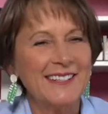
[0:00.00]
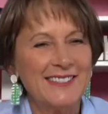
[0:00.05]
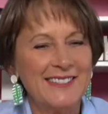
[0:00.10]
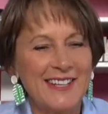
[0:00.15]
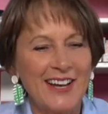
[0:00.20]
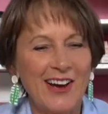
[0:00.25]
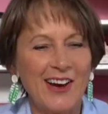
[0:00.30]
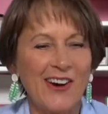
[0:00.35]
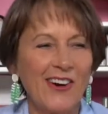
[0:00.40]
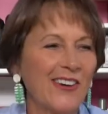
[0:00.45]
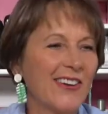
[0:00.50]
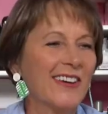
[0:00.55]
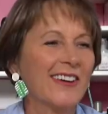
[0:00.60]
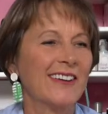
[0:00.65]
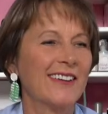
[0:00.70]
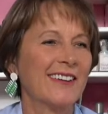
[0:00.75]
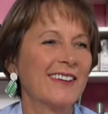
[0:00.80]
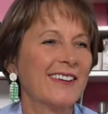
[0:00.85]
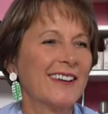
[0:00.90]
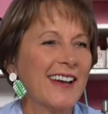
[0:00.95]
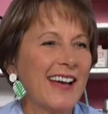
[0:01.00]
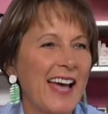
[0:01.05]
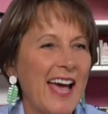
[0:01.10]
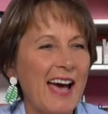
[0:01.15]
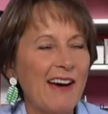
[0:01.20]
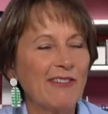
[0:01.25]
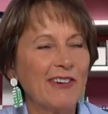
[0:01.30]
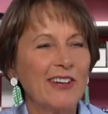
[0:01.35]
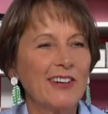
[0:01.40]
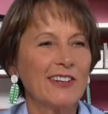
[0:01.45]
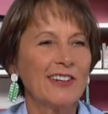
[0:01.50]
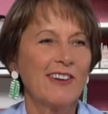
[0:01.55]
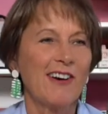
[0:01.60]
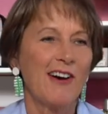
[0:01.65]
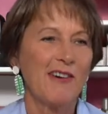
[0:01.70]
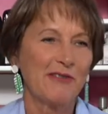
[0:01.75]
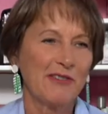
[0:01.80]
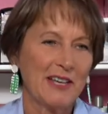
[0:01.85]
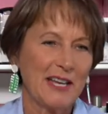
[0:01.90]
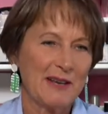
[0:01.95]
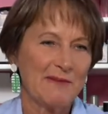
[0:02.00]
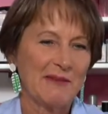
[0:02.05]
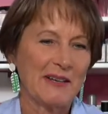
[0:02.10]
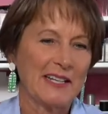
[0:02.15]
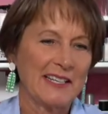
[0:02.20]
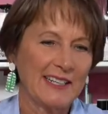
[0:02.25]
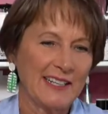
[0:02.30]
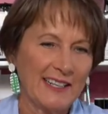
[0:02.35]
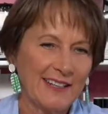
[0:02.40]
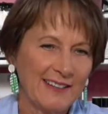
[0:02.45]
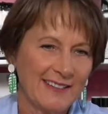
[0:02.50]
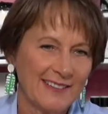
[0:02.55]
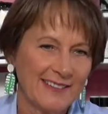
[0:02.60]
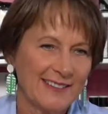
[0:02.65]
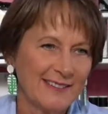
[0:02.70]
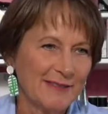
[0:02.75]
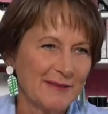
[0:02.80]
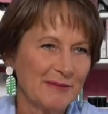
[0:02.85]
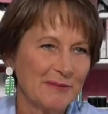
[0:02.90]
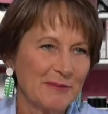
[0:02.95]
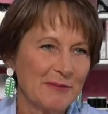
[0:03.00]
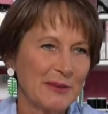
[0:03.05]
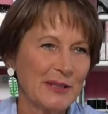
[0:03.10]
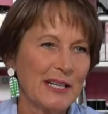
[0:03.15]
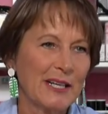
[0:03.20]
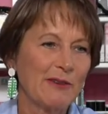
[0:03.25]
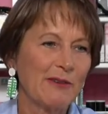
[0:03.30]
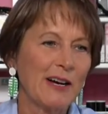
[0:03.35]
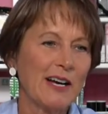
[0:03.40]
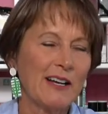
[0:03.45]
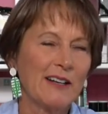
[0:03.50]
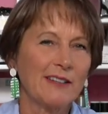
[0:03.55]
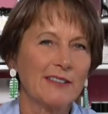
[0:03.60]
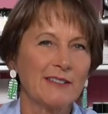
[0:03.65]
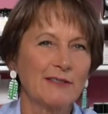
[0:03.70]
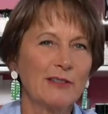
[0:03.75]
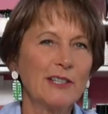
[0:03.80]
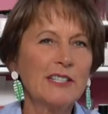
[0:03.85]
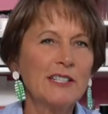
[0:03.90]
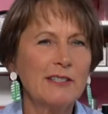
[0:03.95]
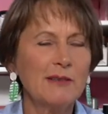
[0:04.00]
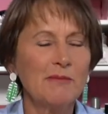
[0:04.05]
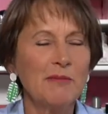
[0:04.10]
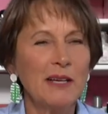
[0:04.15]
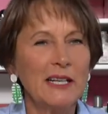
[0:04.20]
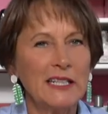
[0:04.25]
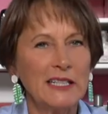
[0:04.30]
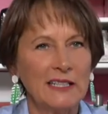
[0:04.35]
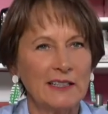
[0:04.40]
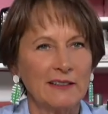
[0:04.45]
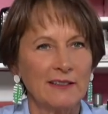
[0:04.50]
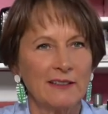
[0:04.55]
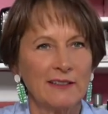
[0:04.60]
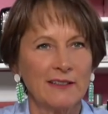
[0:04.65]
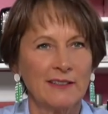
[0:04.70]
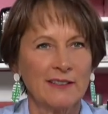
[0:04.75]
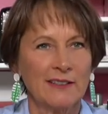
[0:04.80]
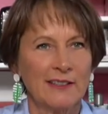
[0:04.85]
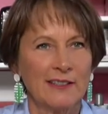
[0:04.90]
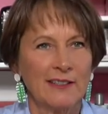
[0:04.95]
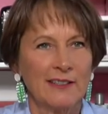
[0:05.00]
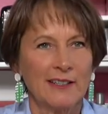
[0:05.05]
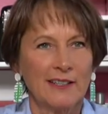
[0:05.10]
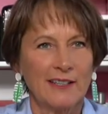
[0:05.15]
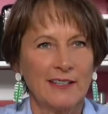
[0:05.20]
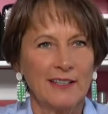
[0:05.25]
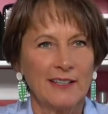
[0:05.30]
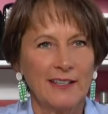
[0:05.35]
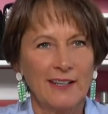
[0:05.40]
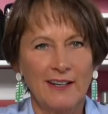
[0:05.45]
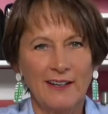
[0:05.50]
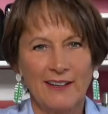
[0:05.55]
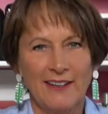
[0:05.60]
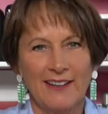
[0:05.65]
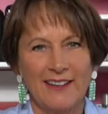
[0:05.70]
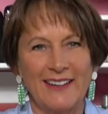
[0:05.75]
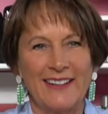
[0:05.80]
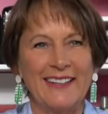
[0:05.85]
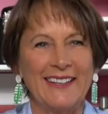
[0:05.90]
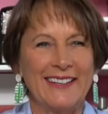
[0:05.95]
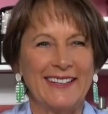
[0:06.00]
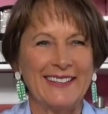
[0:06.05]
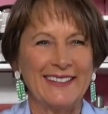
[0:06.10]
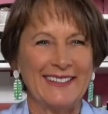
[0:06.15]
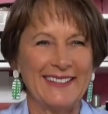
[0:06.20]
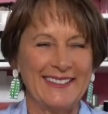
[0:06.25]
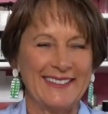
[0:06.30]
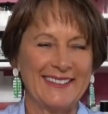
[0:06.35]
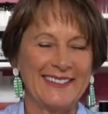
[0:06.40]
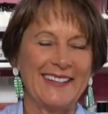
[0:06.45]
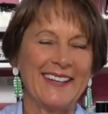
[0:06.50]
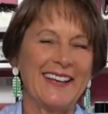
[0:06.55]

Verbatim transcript: so have a good golf game, honey. Play well. Win some money. Yeah. yeah. yeah.